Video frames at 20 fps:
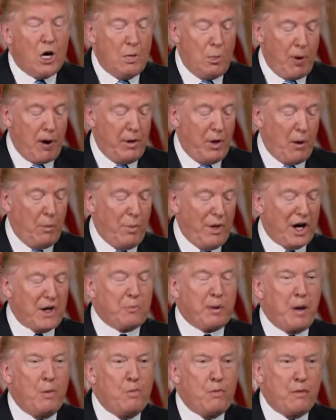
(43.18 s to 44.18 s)
Good one,
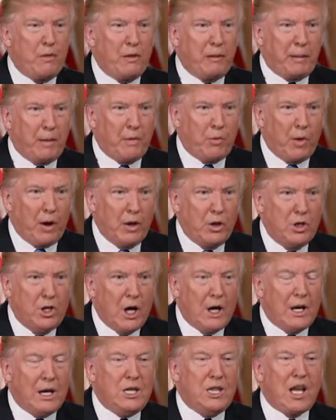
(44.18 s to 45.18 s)
Obama, but
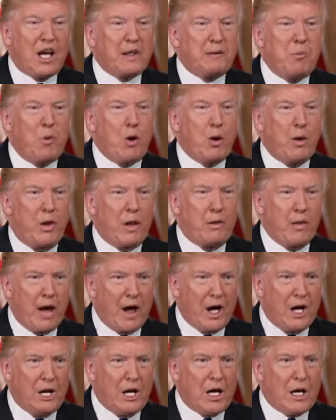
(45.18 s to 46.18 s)
it's going to take more than
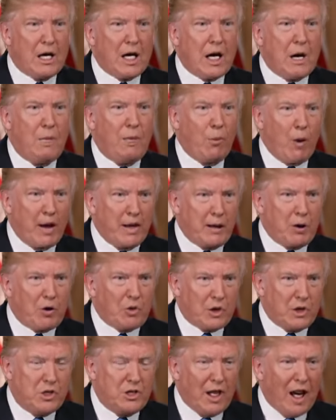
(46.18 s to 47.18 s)
that. Wait,
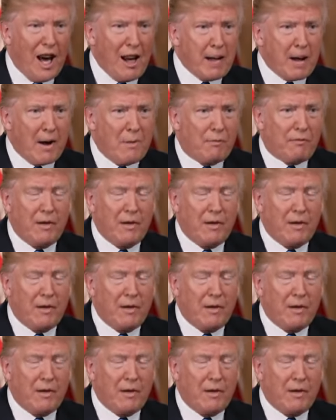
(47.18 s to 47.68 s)
who is that?